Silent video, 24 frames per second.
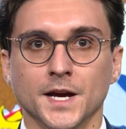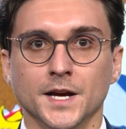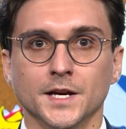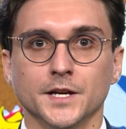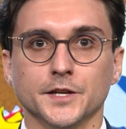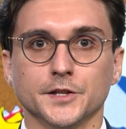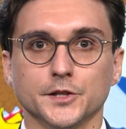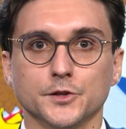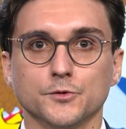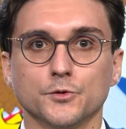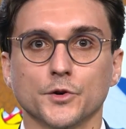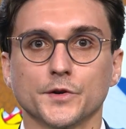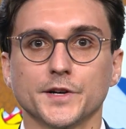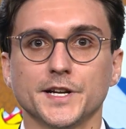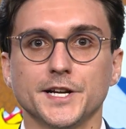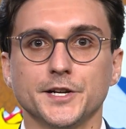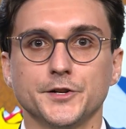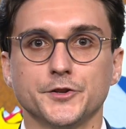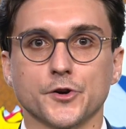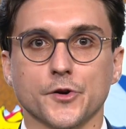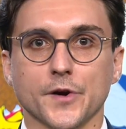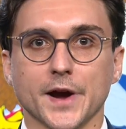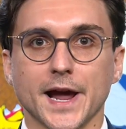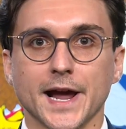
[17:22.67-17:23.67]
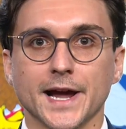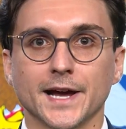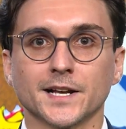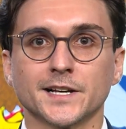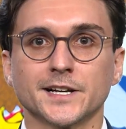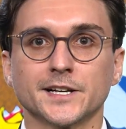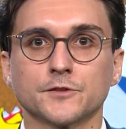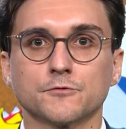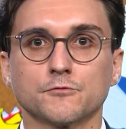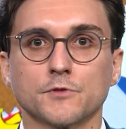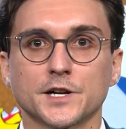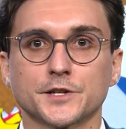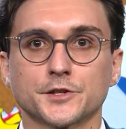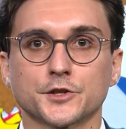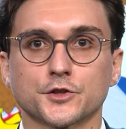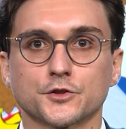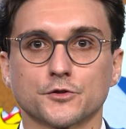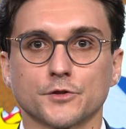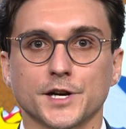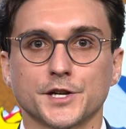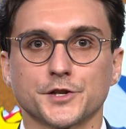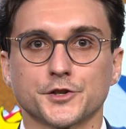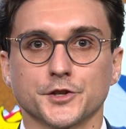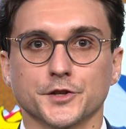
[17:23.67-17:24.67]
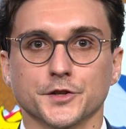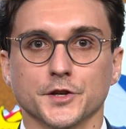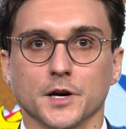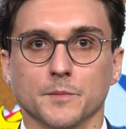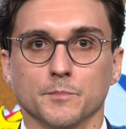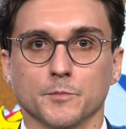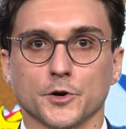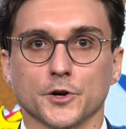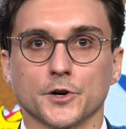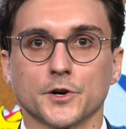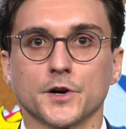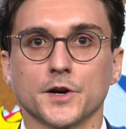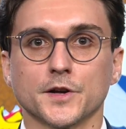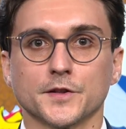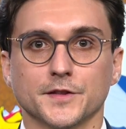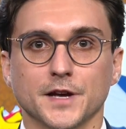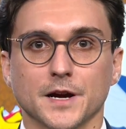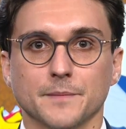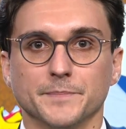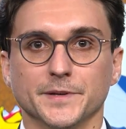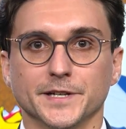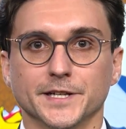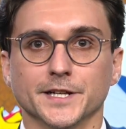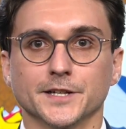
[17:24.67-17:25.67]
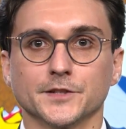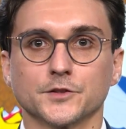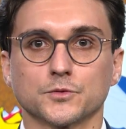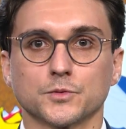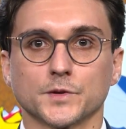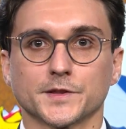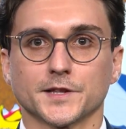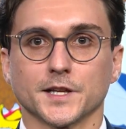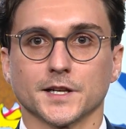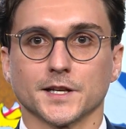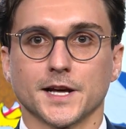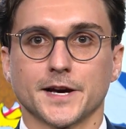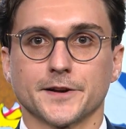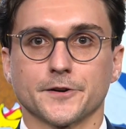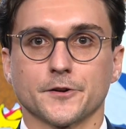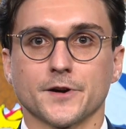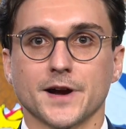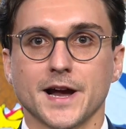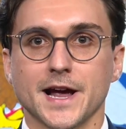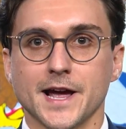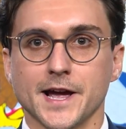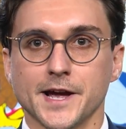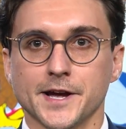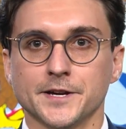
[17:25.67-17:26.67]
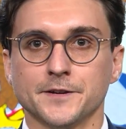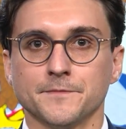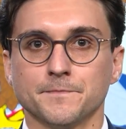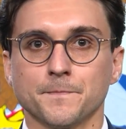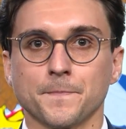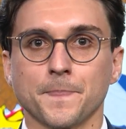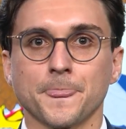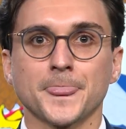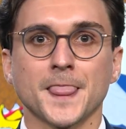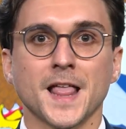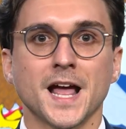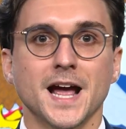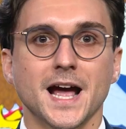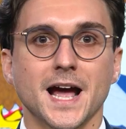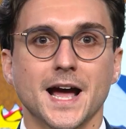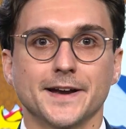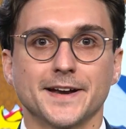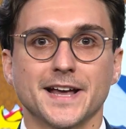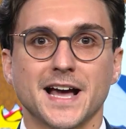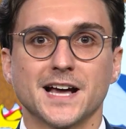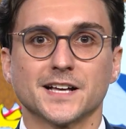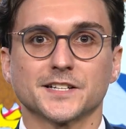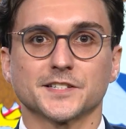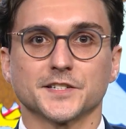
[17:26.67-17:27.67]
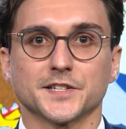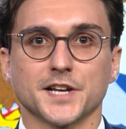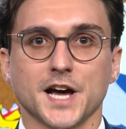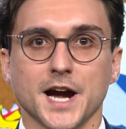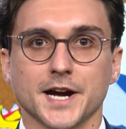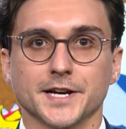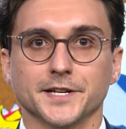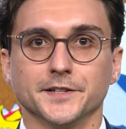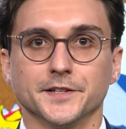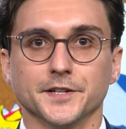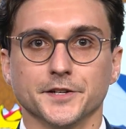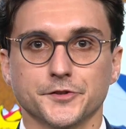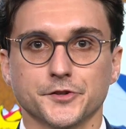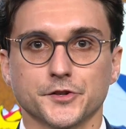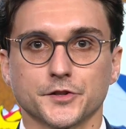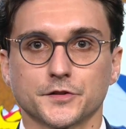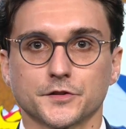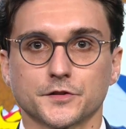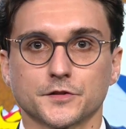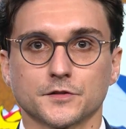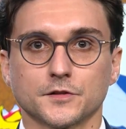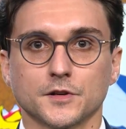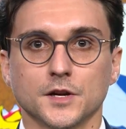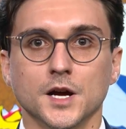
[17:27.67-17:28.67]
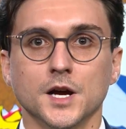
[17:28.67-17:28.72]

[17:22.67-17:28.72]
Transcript: You will need your alien registration number that begins with the letter A and has 9 digits.